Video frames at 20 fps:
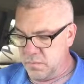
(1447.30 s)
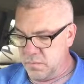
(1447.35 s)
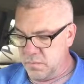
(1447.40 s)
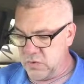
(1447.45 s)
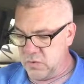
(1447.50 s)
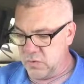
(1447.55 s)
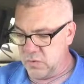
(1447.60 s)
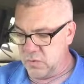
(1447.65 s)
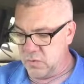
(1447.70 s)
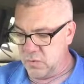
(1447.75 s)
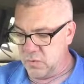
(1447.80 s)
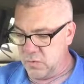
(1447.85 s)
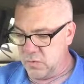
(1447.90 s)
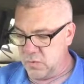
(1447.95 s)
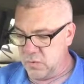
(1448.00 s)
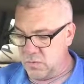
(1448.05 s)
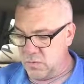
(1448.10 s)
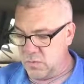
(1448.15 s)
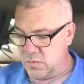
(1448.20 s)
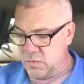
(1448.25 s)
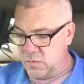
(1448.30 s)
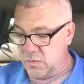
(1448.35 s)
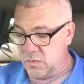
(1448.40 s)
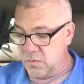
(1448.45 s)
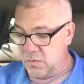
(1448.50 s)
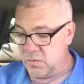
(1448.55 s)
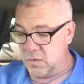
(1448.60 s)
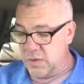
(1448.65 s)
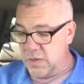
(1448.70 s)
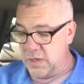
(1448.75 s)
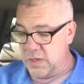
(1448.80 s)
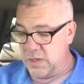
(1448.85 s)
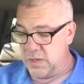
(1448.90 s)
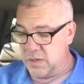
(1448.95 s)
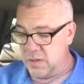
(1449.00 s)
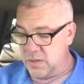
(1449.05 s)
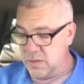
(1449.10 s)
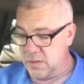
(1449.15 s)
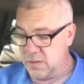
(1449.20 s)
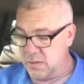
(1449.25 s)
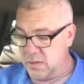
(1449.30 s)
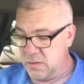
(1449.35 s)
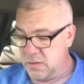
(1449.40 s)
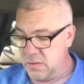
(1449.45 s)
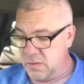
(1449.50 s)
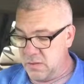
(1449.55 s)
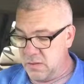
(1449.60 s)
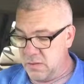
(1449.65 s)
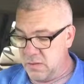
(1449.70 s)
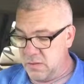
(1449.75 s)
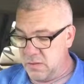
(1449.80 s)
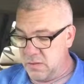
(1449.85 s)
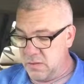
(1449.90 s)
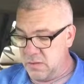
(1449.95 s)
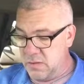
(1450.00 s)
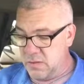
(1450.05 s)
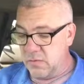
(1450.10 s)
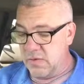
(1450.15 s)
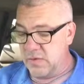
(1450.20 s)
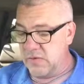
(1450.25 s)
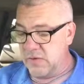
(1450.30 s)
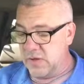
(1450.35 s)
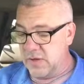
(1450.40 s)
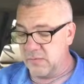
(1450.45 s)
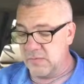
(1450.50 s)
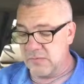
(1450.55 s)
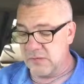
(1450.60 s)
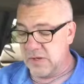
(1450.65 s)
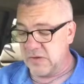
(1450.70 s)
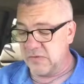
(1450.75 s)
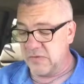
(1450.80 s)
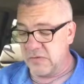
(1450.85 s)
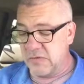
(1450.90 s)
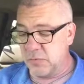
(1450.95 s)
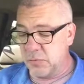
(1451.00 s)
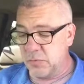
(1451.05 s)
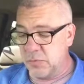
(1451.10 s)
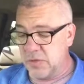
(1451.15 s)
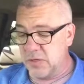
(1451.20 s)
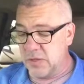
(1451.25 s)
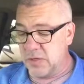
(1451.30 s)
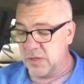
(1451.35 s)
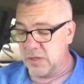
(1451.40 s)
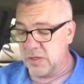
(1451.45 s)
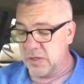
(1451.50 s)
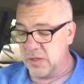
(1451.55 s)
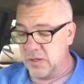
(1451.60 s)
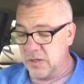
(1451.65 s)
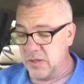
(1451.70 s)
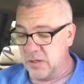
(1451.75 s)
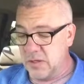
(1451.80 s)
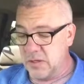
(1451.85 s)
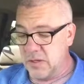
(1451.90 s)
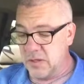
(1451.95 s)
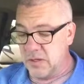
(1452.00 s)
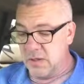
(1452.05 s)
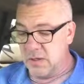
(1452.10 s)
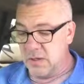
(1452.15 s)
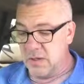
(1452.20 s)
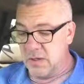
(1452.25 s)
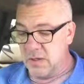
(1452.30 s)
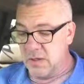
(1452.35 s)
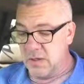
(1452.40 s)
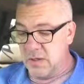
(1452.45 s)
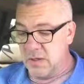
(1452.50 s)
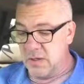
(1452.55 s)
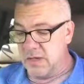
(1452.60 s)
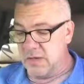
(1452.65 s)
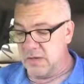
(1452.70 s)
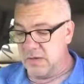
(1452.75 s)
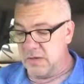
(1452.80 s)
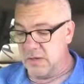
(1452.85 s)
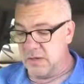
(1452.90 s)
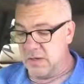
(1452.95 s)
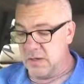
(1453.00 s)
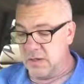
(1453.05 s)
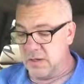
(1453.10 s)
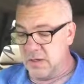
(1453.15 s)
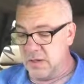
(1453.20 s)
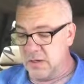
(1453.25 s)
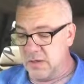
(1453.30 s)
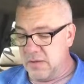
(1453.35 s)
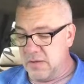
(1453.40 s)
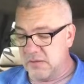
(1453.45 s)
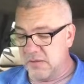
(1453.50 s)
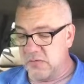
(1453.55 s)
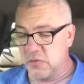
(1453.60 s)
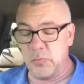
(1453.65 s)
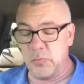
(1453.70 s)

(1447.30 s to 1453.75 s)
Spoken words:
2, 3 times. That's still pretty good. And that's